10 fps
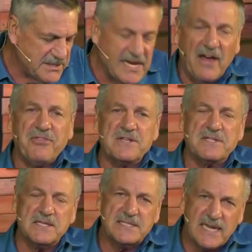Death
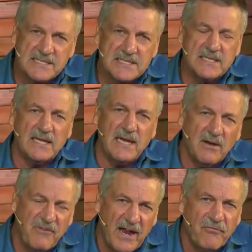is the destiny
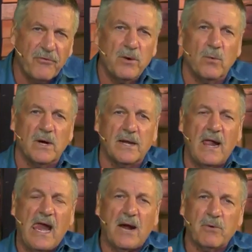of everyone.
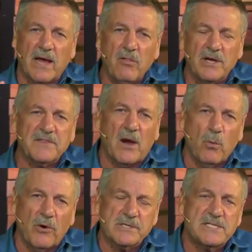And when I look at that
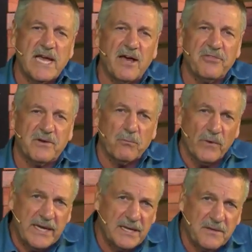word death and
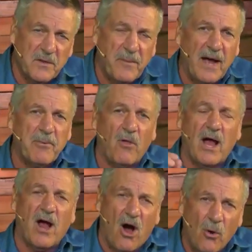read it in the Bible,
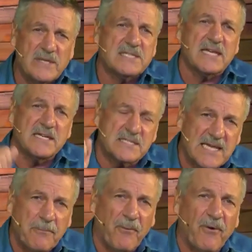I always think
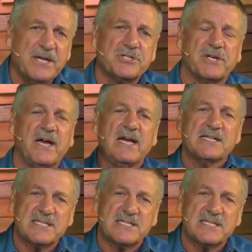separation.